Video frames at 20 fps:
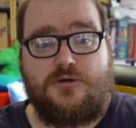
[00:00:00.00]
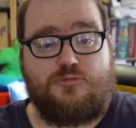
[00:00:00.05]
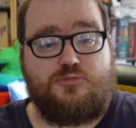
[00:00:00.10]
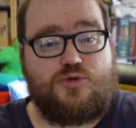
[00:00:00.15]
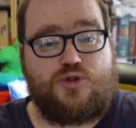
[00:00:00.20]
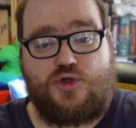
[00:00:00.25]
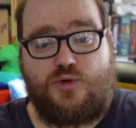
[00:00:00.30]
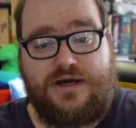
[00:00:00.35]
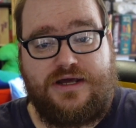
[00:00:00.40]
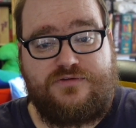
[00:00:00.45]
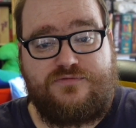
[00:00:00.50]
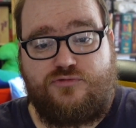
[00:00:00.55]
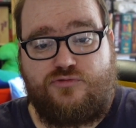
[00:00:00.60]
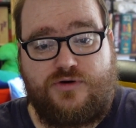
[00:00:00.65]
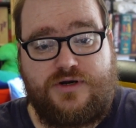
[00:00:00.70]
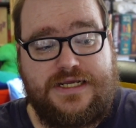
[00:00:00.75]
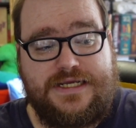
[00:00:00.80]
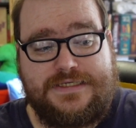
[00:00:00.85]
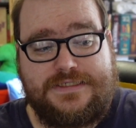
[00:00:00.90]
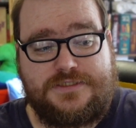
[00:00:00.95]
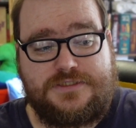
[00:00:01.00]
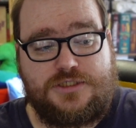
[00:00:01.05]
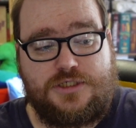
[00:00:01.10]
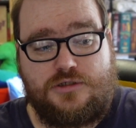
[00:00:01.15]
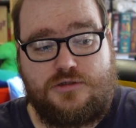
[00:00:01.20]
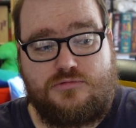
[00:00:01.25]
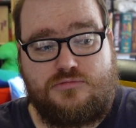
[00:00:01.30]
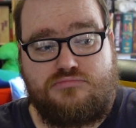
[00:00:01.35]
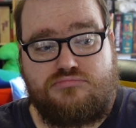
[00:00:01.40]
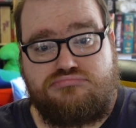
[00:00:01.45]
2 out of 3. So
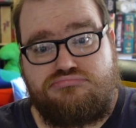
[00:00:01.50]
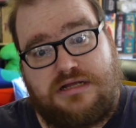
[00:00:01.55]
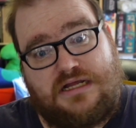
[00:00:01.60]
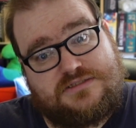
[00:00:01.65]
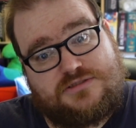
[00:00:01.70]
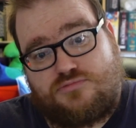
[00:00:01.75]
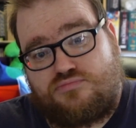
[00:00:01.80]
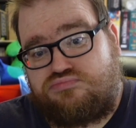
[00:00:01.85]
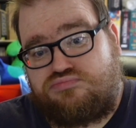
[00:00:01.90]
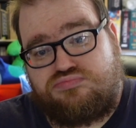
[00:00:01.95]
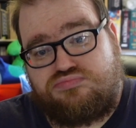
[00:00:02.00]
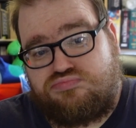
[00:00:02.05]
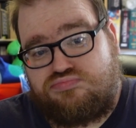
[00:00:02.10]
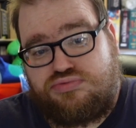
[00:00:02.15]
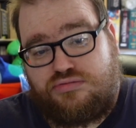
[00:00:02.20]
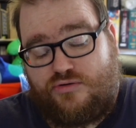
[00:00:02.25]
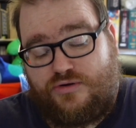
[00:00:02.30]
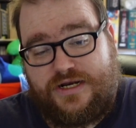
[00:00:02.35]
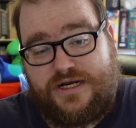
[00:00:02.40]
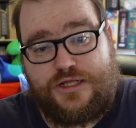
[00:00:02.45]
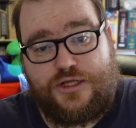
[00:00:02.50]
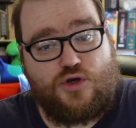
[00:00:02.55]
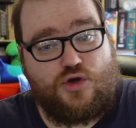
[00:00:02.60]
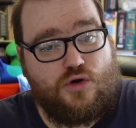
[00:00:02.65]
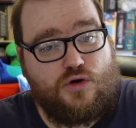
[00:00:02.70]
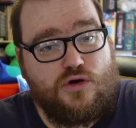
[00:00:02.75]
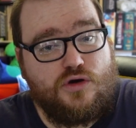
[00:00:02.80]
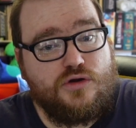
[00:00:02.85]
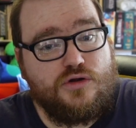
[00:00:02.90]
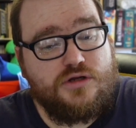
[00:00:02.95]
that's pretty
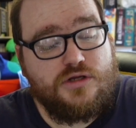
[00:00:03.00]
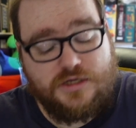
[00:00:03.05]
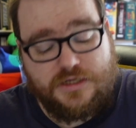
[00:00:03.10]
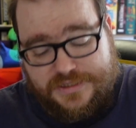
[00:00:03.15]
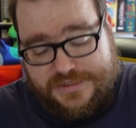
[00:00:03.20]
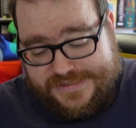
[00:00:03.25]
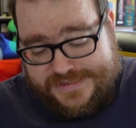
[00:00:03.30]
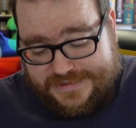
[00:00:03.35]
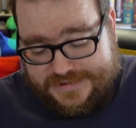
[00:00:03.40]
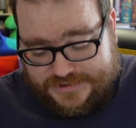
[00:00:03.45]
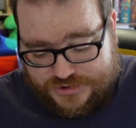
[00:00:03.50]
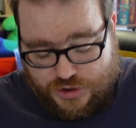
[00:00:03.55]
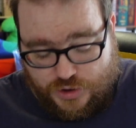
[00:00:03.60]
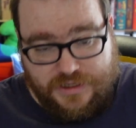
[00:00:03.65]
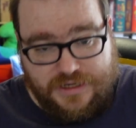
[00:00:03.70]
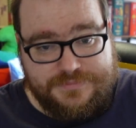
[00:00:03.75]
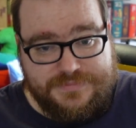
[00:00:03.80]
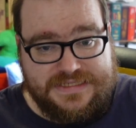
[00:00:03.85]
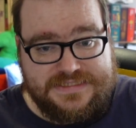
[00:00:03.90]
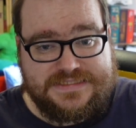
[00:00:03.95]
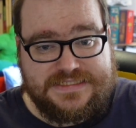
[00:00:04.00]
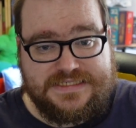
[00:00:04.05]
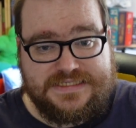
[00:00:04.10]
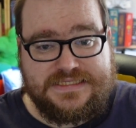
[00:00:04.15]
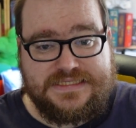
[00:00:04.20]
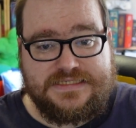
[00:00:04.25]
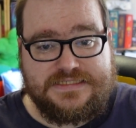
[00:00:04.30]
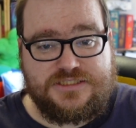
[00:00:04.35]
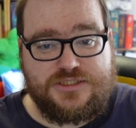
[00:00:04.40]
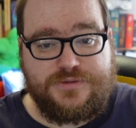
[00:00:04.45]
good. So I'm guessing in
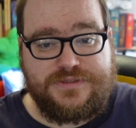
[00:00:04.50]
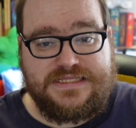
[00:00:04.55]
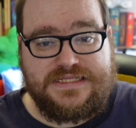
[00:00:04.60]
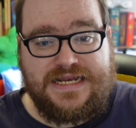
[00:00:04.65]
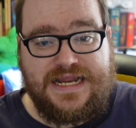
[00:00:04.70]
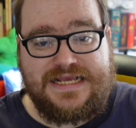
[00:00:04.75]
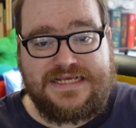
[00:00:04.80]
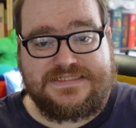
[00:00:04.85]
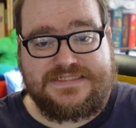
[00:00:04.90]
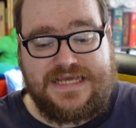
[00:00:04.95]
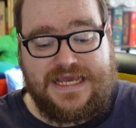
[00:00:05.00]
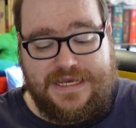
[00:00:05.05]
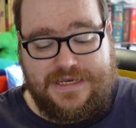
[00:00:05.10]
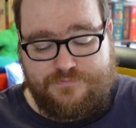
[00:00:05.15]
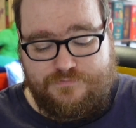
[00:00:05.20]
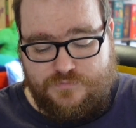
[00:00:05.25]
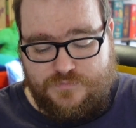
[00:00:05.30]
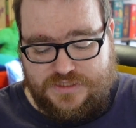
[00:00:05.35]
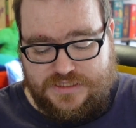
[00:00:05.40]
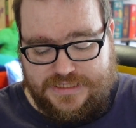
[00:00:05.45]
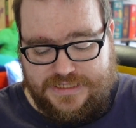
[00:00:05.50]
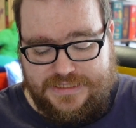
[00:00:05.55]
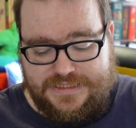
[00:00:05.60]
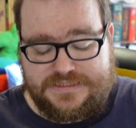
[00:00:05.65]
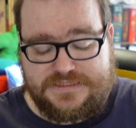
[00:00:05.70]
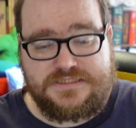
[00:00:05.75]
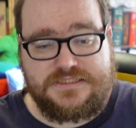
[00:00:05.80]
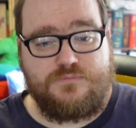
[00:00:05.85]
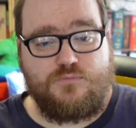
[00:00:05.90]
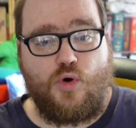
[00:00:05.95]
the next game, clearly
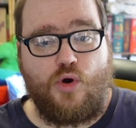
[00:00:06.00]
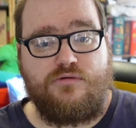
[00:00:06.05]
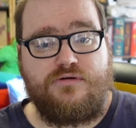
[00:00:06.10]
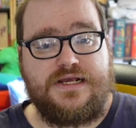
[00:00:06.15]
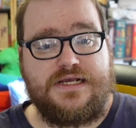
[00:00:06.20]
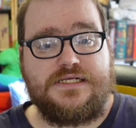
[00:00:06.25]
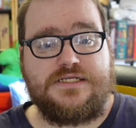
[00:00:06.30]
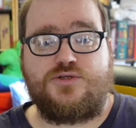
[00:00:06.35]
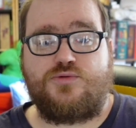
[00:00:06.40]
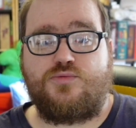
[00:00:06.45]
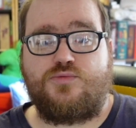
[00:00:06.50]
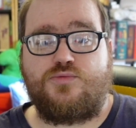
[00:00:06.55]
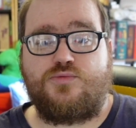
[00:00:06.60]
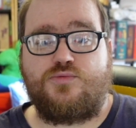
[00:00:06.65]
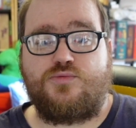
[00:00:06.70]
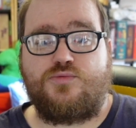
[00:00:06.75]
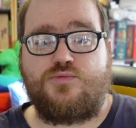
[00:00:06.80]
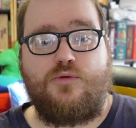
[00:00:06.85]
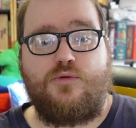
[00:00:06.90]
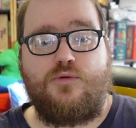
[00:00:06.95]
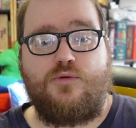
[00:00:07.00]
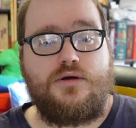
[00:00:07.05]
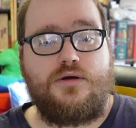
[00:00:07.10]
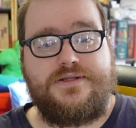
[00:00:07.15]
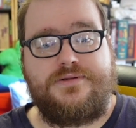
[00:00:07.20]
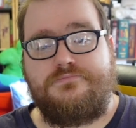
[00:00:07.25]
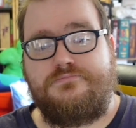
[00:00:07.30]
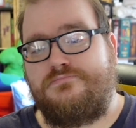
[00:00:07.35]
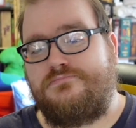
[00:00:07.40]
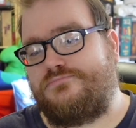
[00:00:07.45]
some warriors will have reawoken.
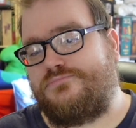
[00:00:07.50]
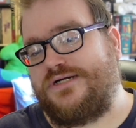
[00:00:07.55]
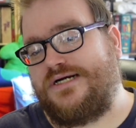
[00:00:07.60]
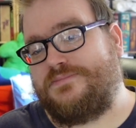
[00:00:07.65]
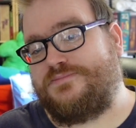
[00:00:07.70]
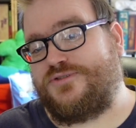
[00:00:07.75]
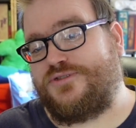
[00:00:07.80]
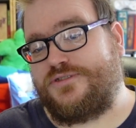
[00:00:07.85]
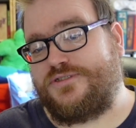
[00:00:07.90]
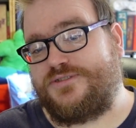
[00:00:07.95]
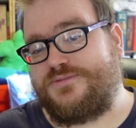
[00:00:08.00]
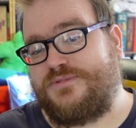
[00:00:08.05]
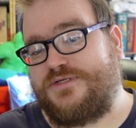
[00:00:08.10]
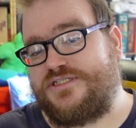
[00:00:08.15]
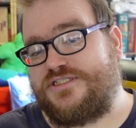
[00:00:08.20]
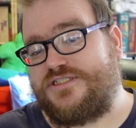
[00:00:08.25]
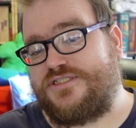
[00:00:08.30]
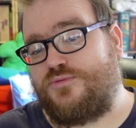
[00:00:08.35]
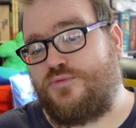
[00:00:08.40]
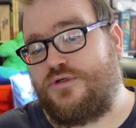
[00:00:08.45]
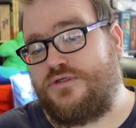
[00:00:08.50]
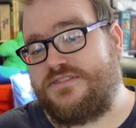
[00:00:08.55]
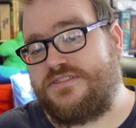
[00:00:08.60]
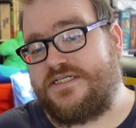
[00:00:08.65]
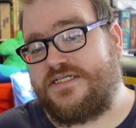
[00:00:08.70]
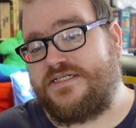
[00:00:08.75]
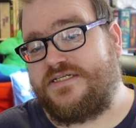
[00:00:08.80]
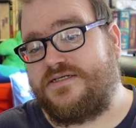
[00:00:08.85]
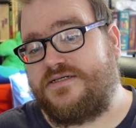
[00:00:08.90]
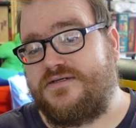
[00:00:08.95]
Perhaps not as much as he
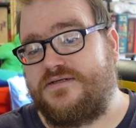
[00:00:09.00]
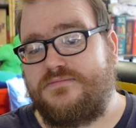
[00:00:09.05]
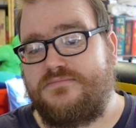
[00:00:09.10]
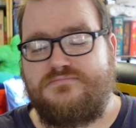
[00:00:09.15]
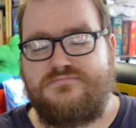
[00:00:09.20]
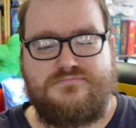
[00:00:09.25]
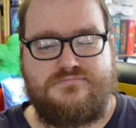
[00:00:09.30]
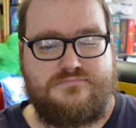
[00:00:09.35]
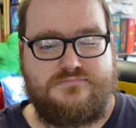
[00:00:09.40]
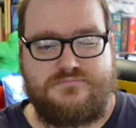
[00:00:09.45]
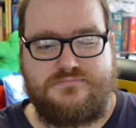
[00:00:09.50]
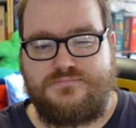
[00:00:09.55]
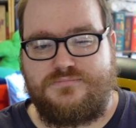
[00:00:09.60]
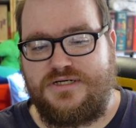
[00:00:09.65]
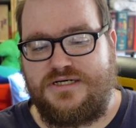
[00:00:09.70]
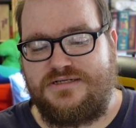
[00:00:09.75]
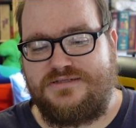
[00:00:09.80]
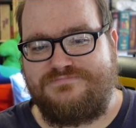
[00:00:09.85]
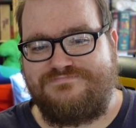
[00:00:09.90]
wanted, but